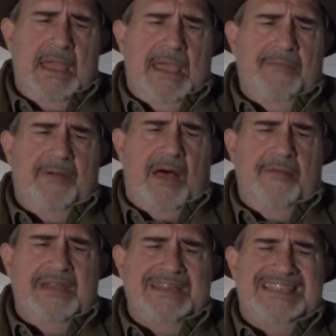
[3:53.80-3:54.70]

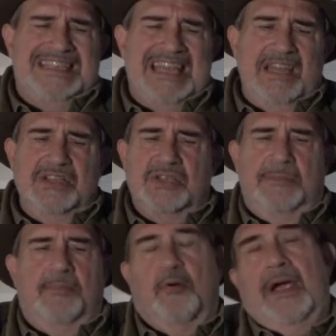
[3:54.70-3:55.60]
involving
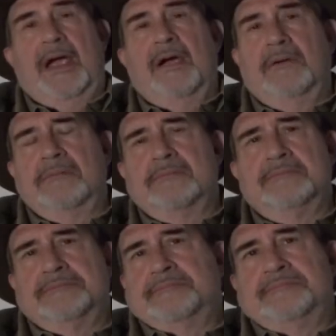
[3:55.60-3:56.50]
diligent prayer.
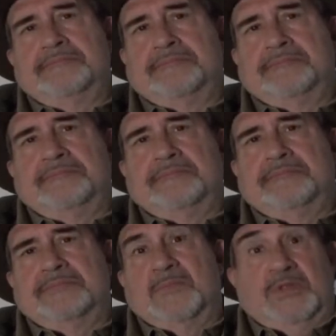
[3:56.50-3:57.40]

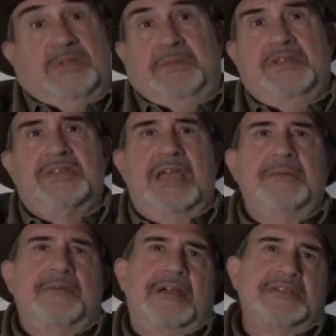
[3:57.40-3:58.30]
We should be
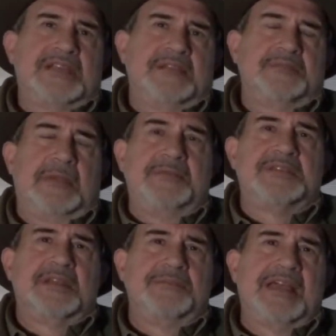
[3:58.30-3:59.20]
ashamed of ourselves maybe
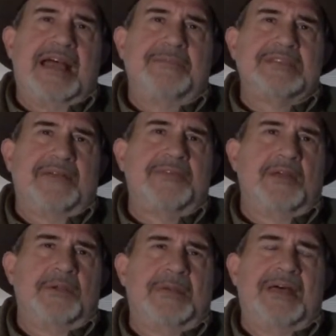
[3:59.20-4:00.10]
sometimes. I've
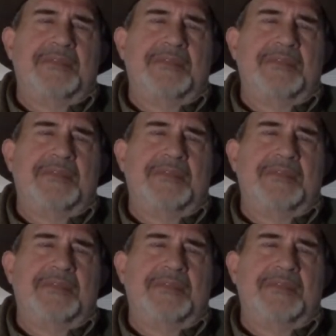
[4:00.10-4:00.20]
thought about